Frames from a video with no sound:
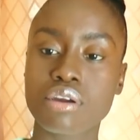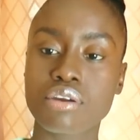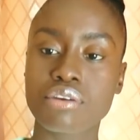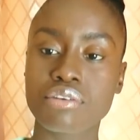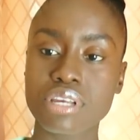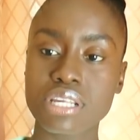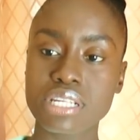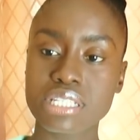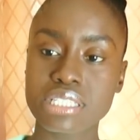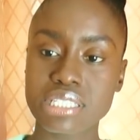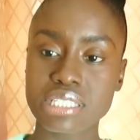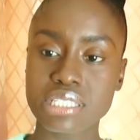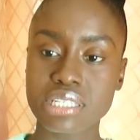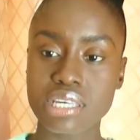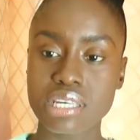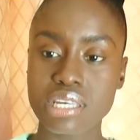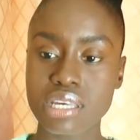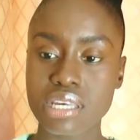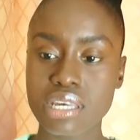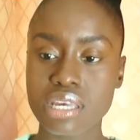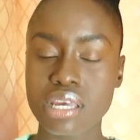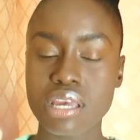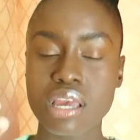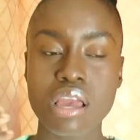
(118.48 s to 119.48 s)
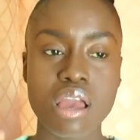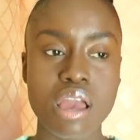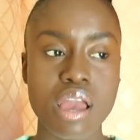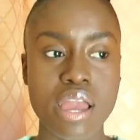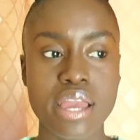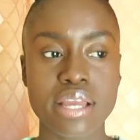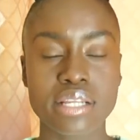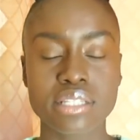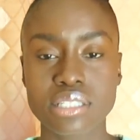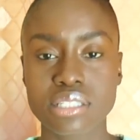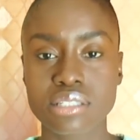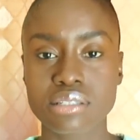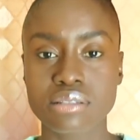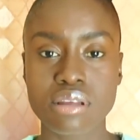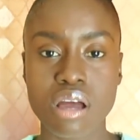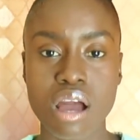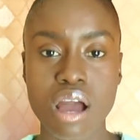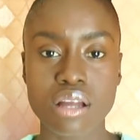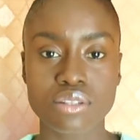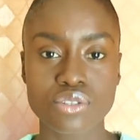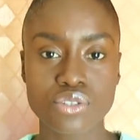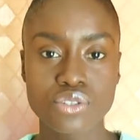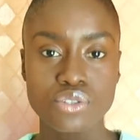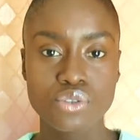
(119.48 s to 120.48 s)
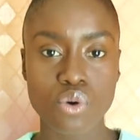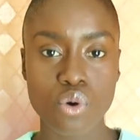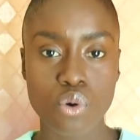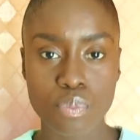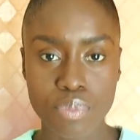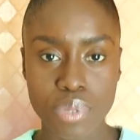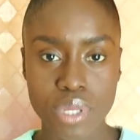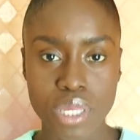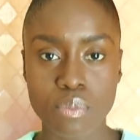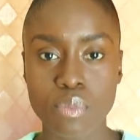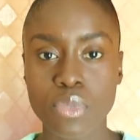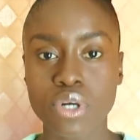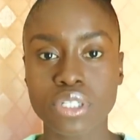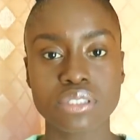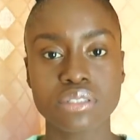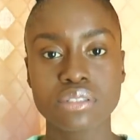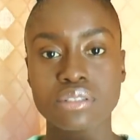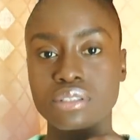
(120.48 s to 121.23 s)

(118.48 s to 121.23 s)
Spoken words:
greasy, it's not soapy, but